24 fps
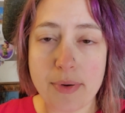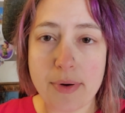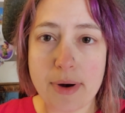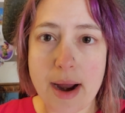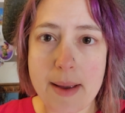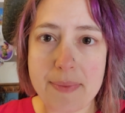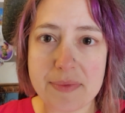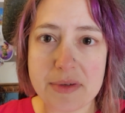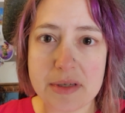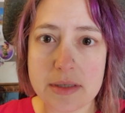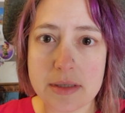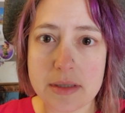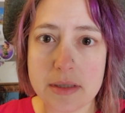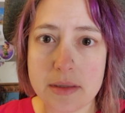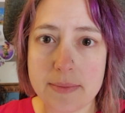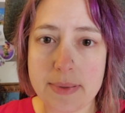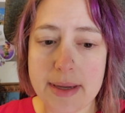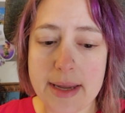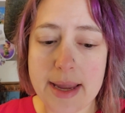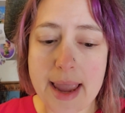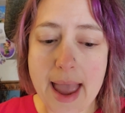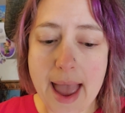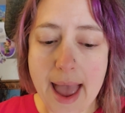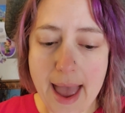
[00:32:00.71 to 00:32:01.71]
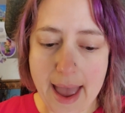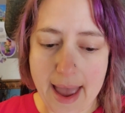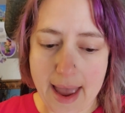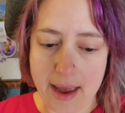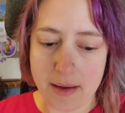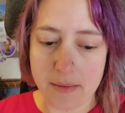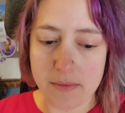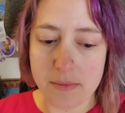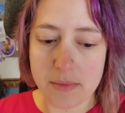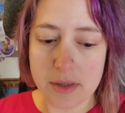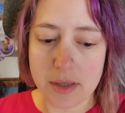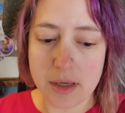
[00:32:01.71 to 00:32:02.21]
prepped to be
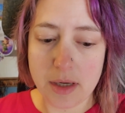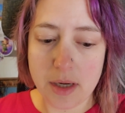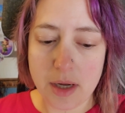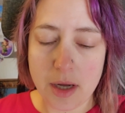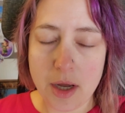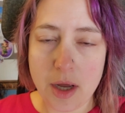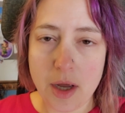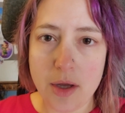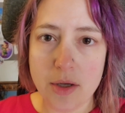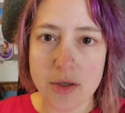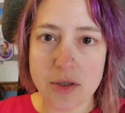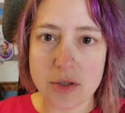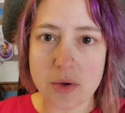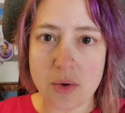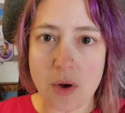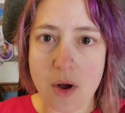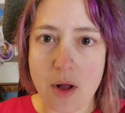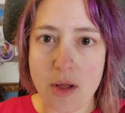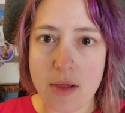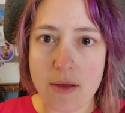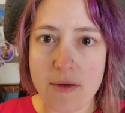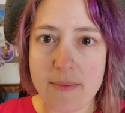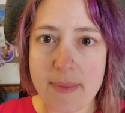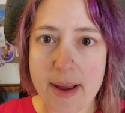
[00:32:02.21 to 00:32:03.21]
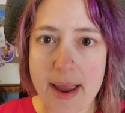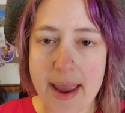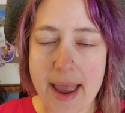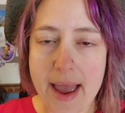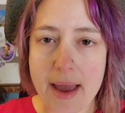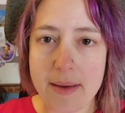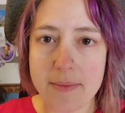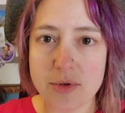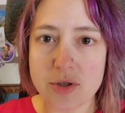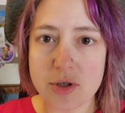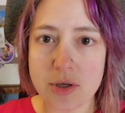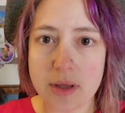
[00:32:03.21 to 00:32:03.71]
hemmed. So all of my
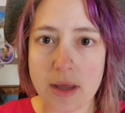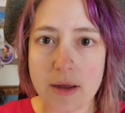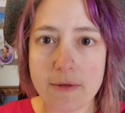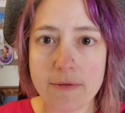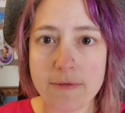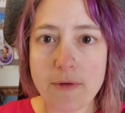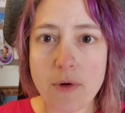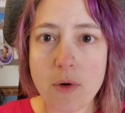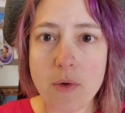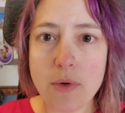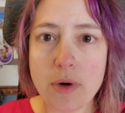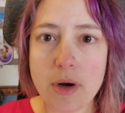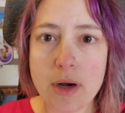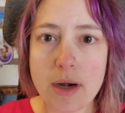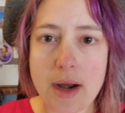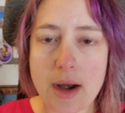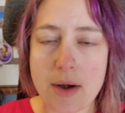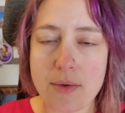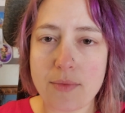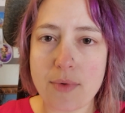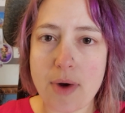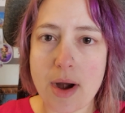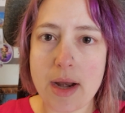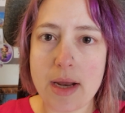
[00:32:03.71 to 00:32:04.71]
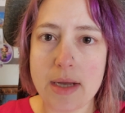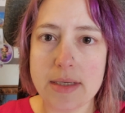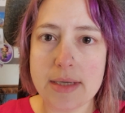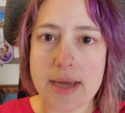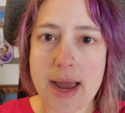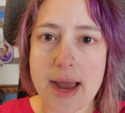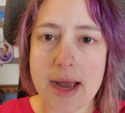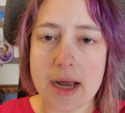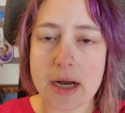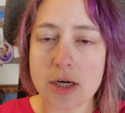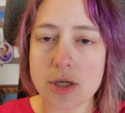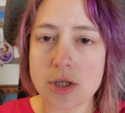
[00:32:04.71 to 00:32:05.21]
hems are like folded and ready
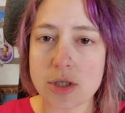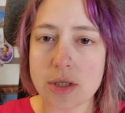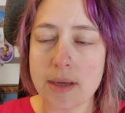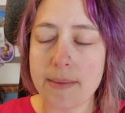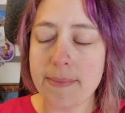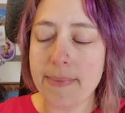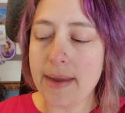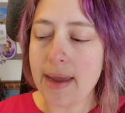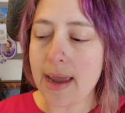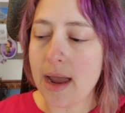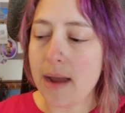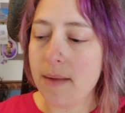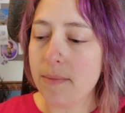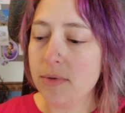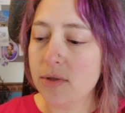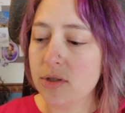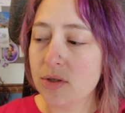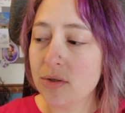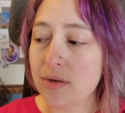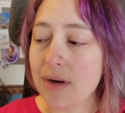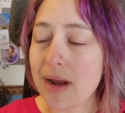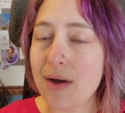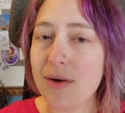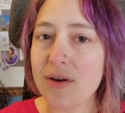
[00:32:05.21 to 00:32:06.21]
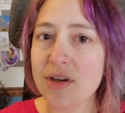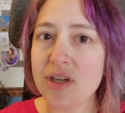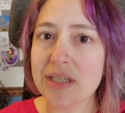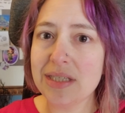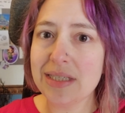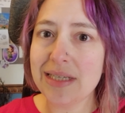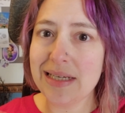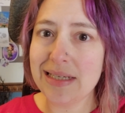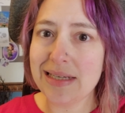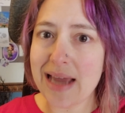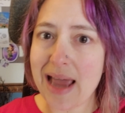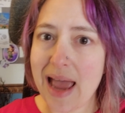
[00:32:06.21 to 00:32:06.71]
to actually be hemmed. So now I
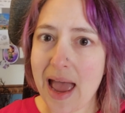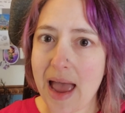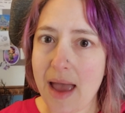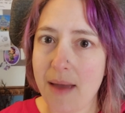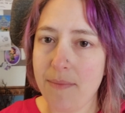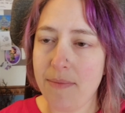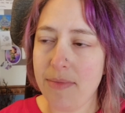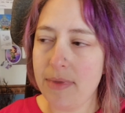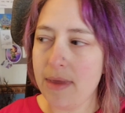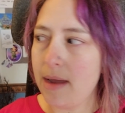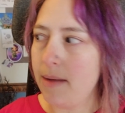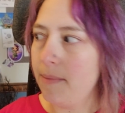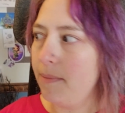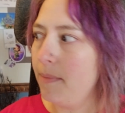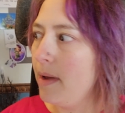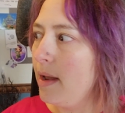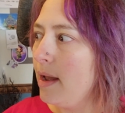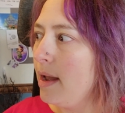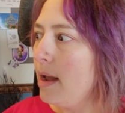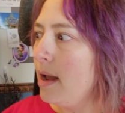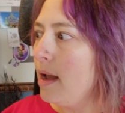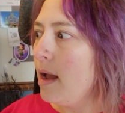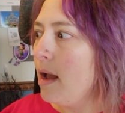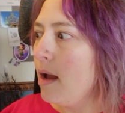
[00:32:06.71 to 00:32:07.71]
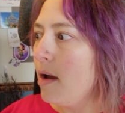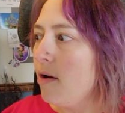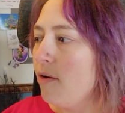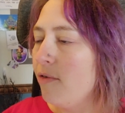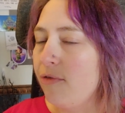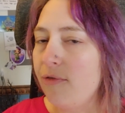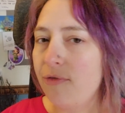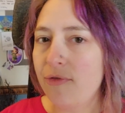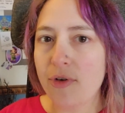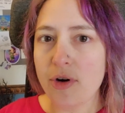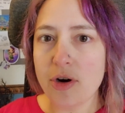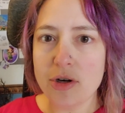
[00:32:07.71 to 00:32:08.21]
just need to hem them.
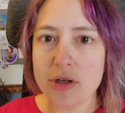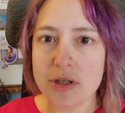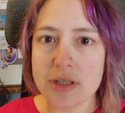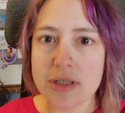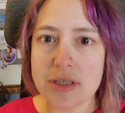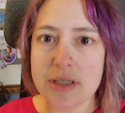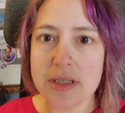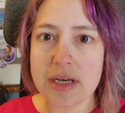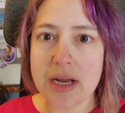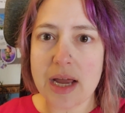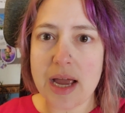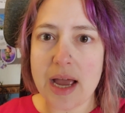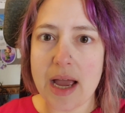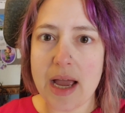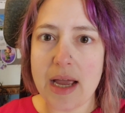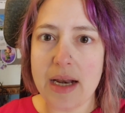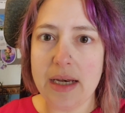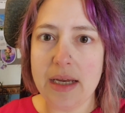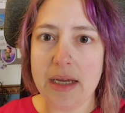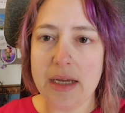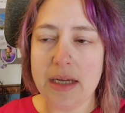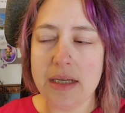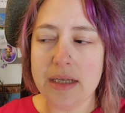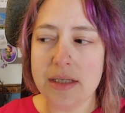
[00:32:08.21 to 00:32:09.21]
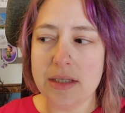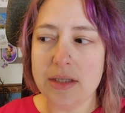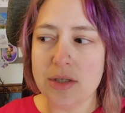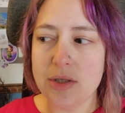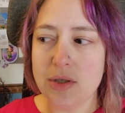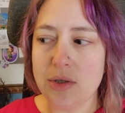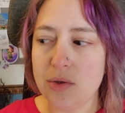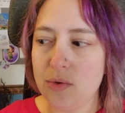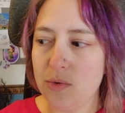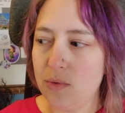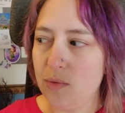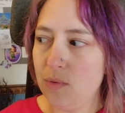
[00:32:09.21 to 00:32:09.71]
First, I need
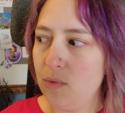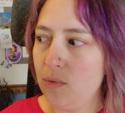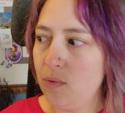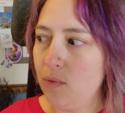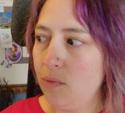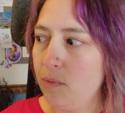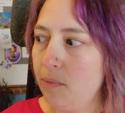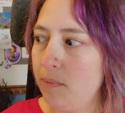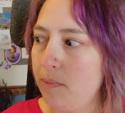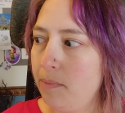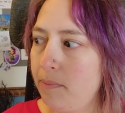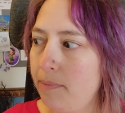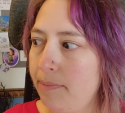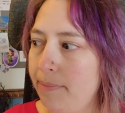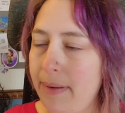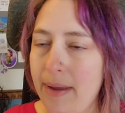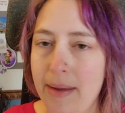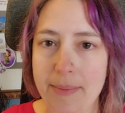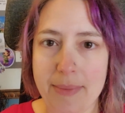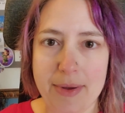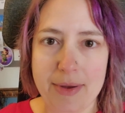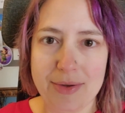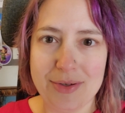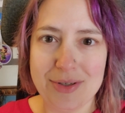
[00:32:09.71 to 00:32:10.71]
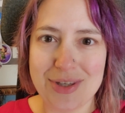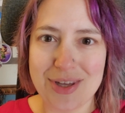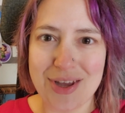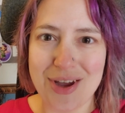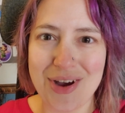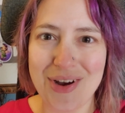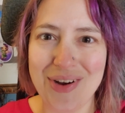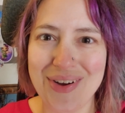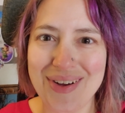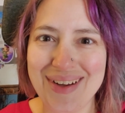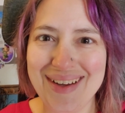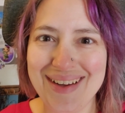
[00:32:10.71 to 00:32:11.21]
to pay bills
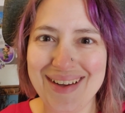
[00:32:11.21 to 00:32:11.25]
though.